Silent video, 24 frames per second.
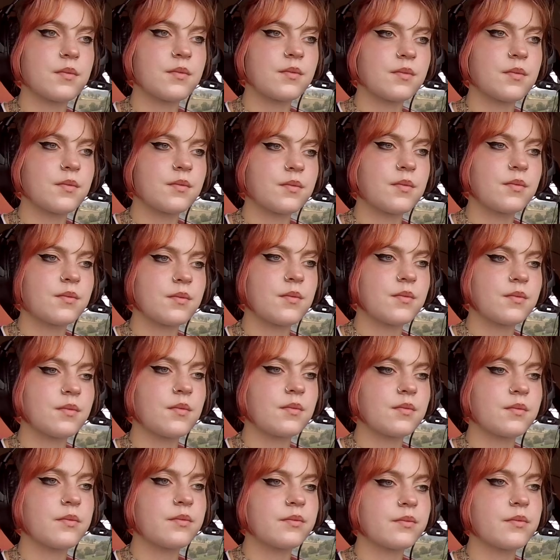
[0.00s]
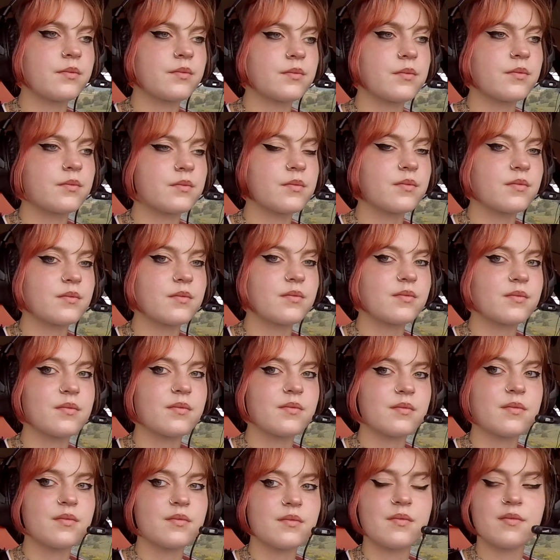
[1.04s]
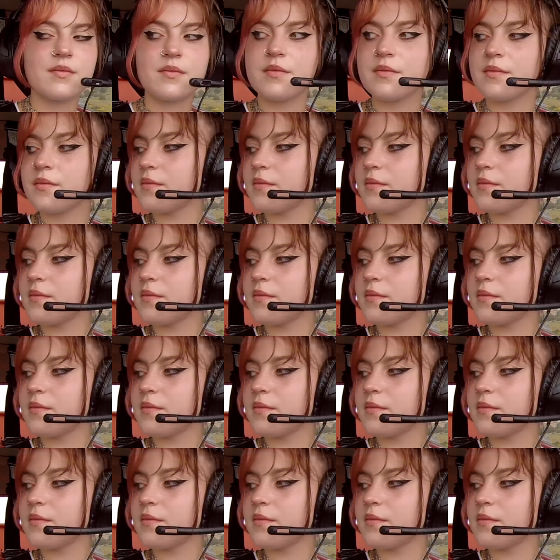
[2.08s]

No words are spoken by the person on screen.